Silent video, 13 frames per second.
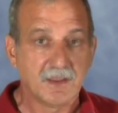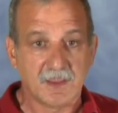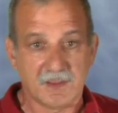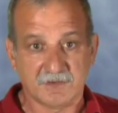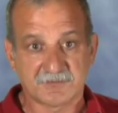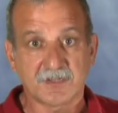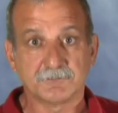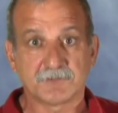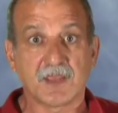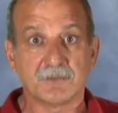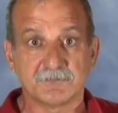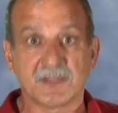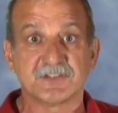And
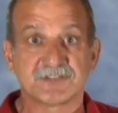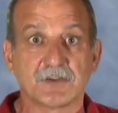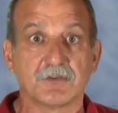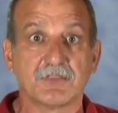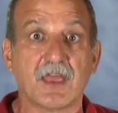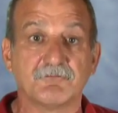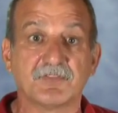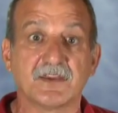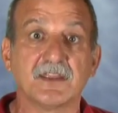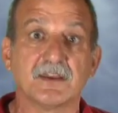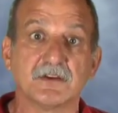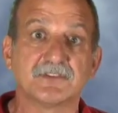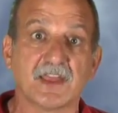sometimes I show that
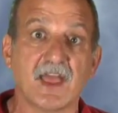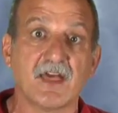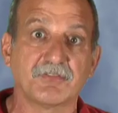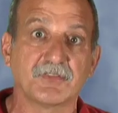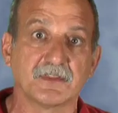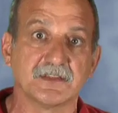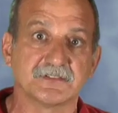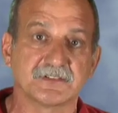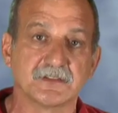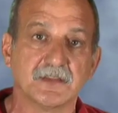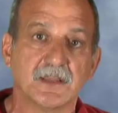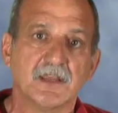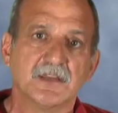video to athletes.
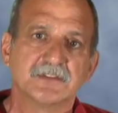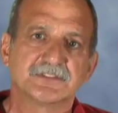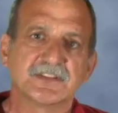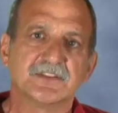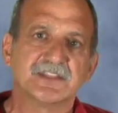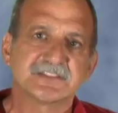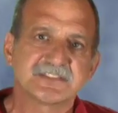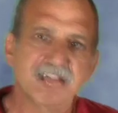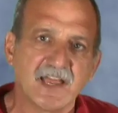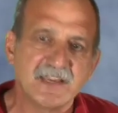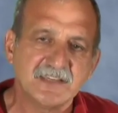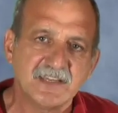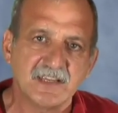So this
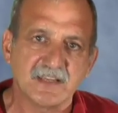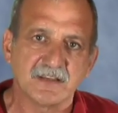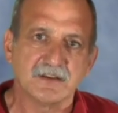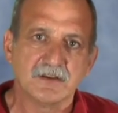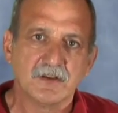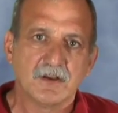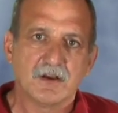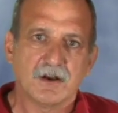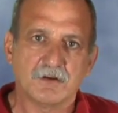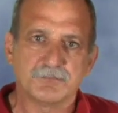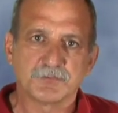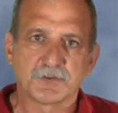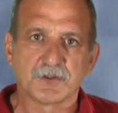idea
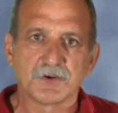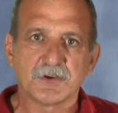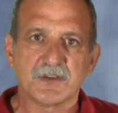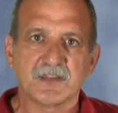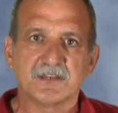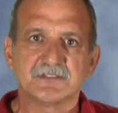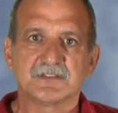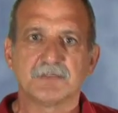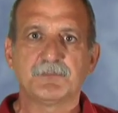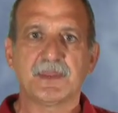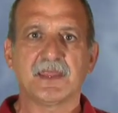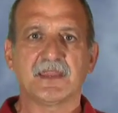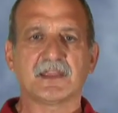of learning to
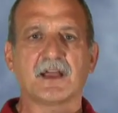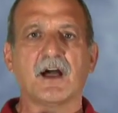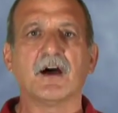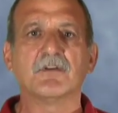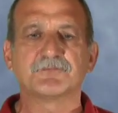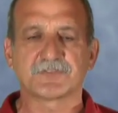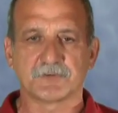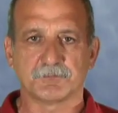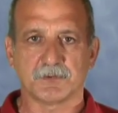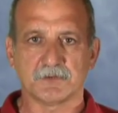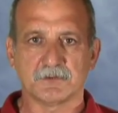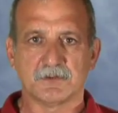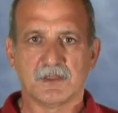be
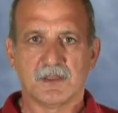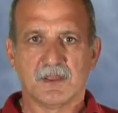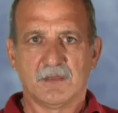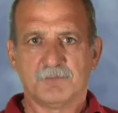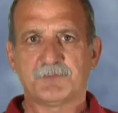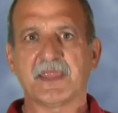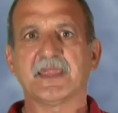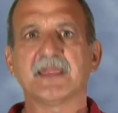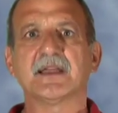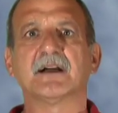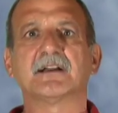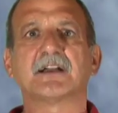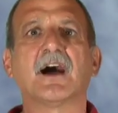comfortable, being
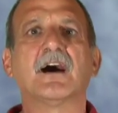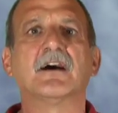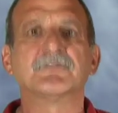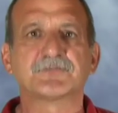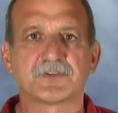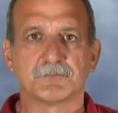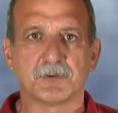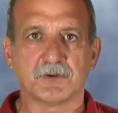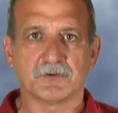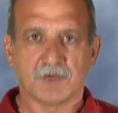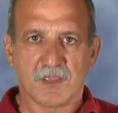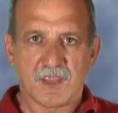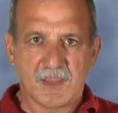
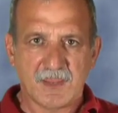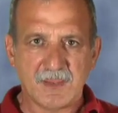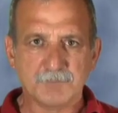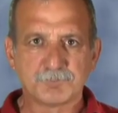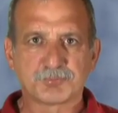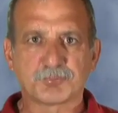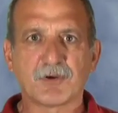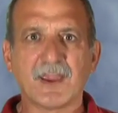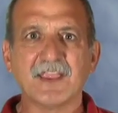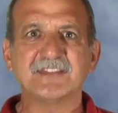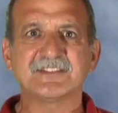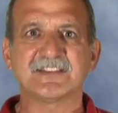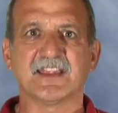uncomfortable,
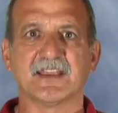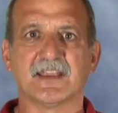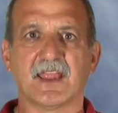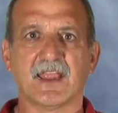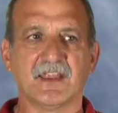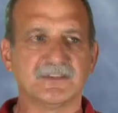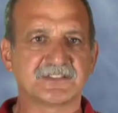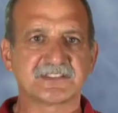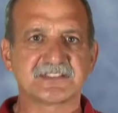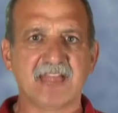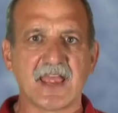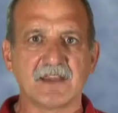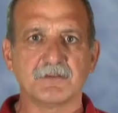embrace it
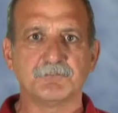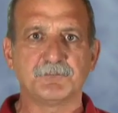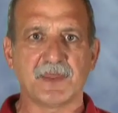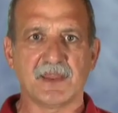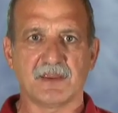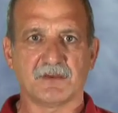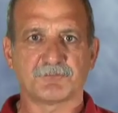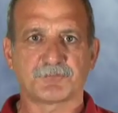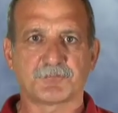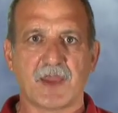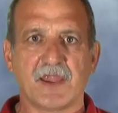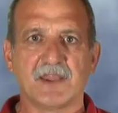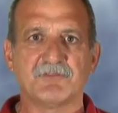instead of being
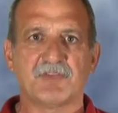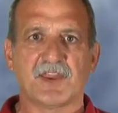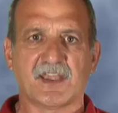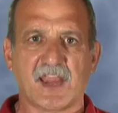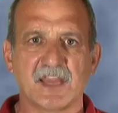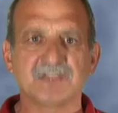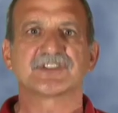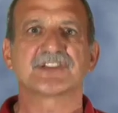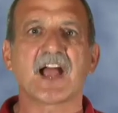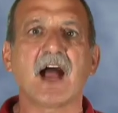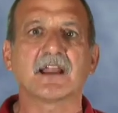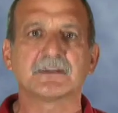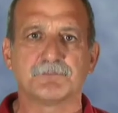afraid of it and
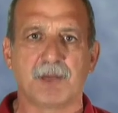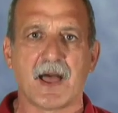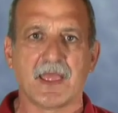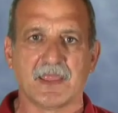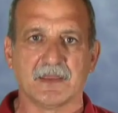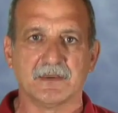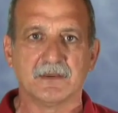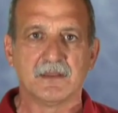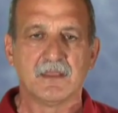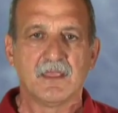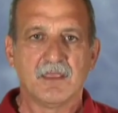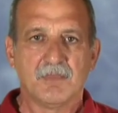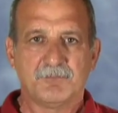shocked by it.
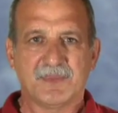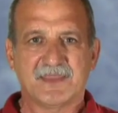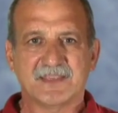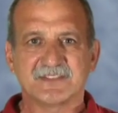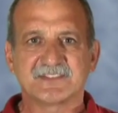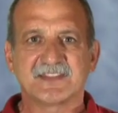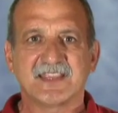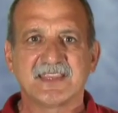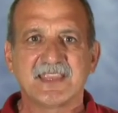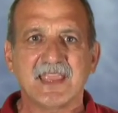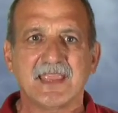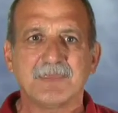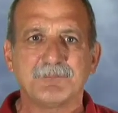Because the
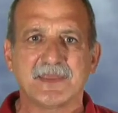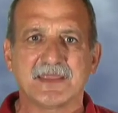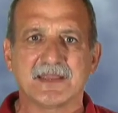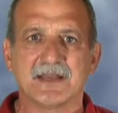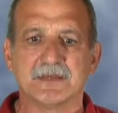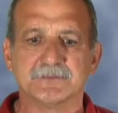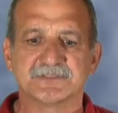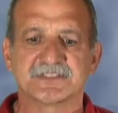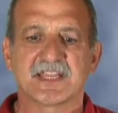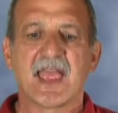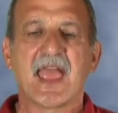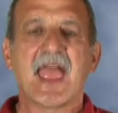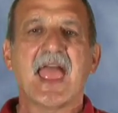key becomes
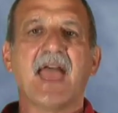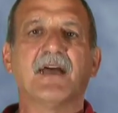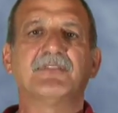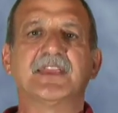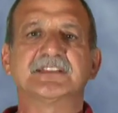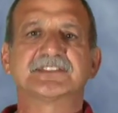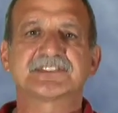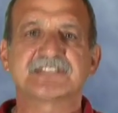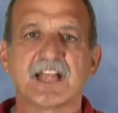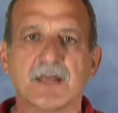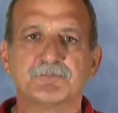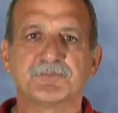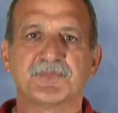having
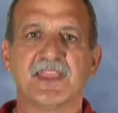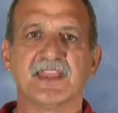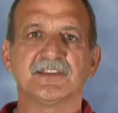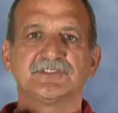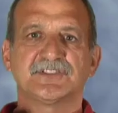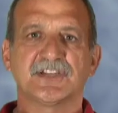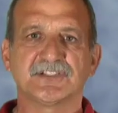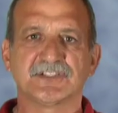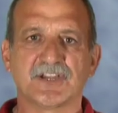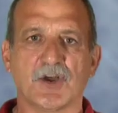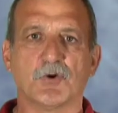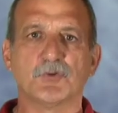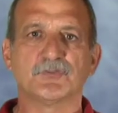something to
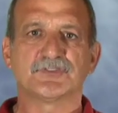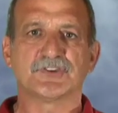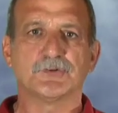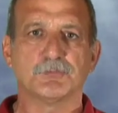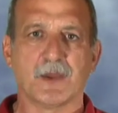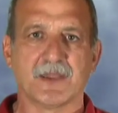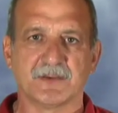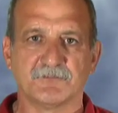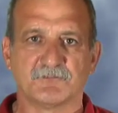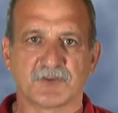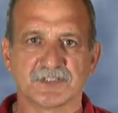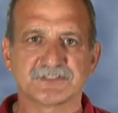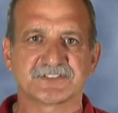go to when
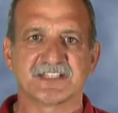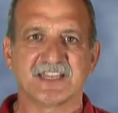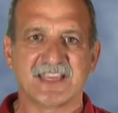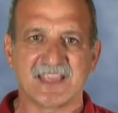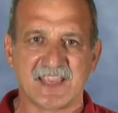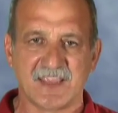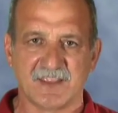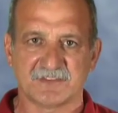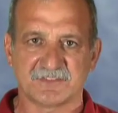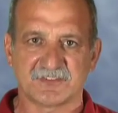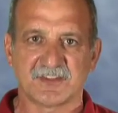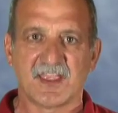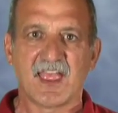adversity
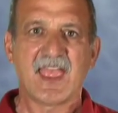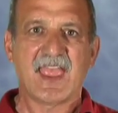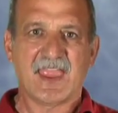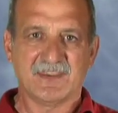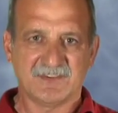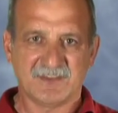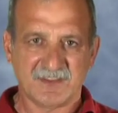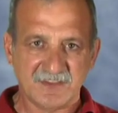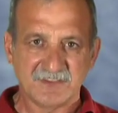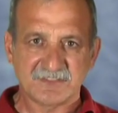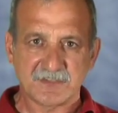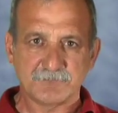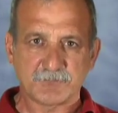hits. And
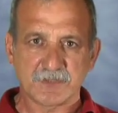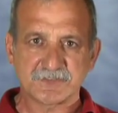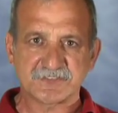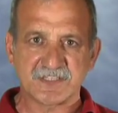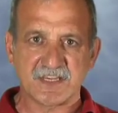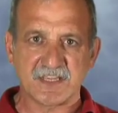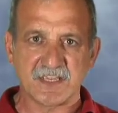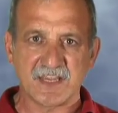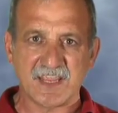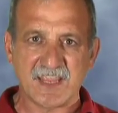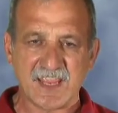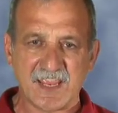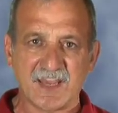is adversity going to
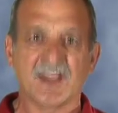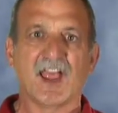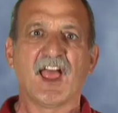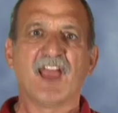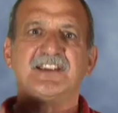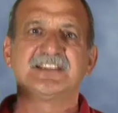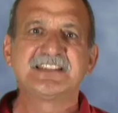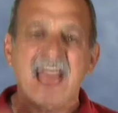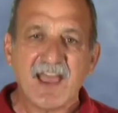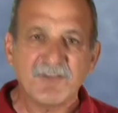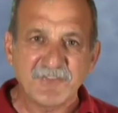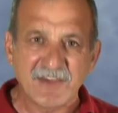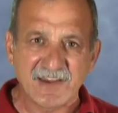hit?
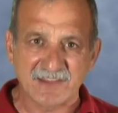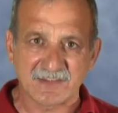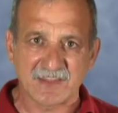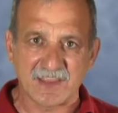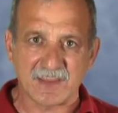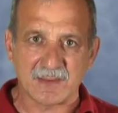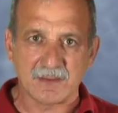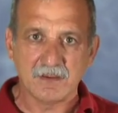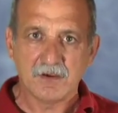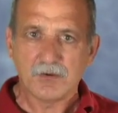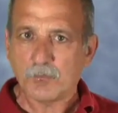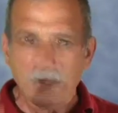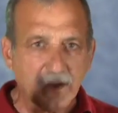Definitely.
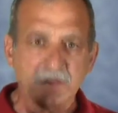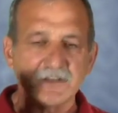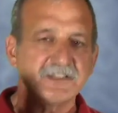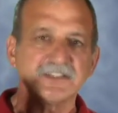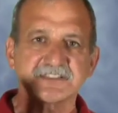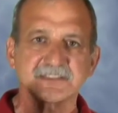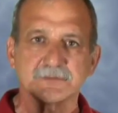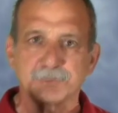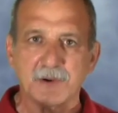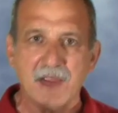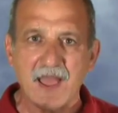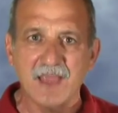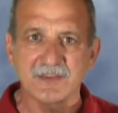Why are you
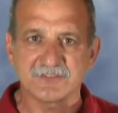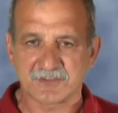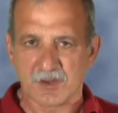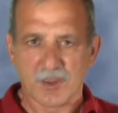surprised?